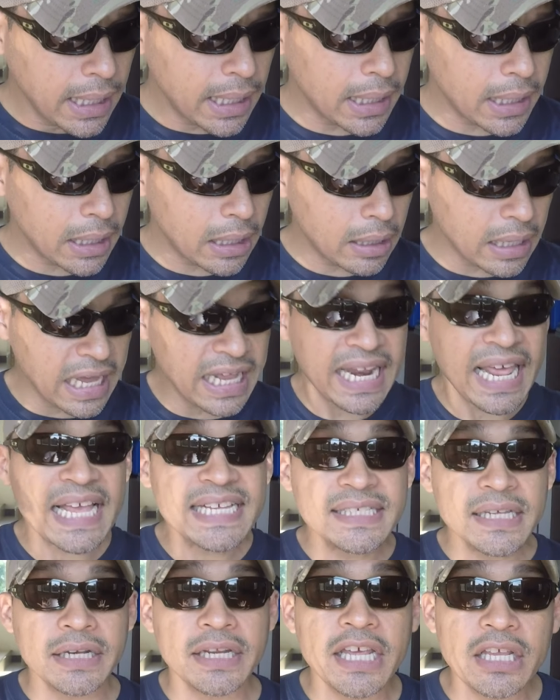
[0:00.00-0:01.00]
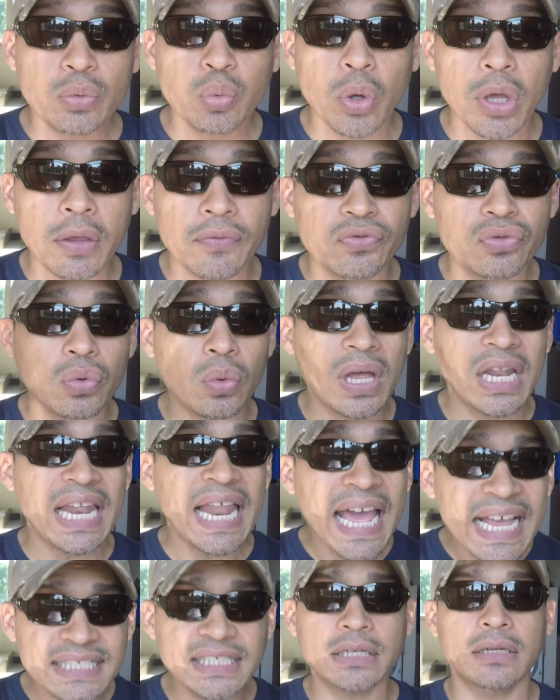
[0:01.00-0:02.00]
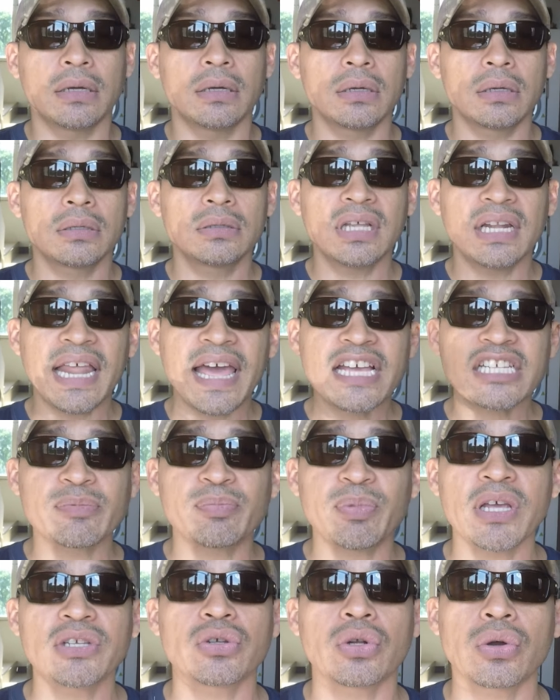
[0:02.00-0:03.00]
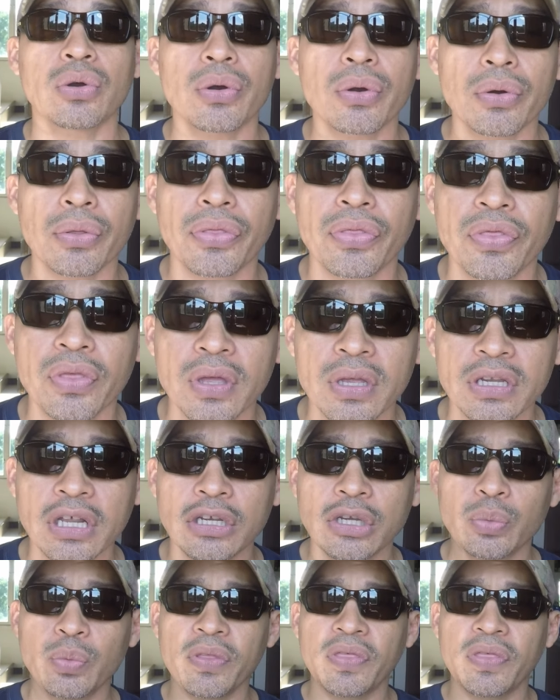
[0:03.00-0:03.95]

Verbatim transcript: Uh, Alaskan heat wave. So Alaska, the last place on Earth that you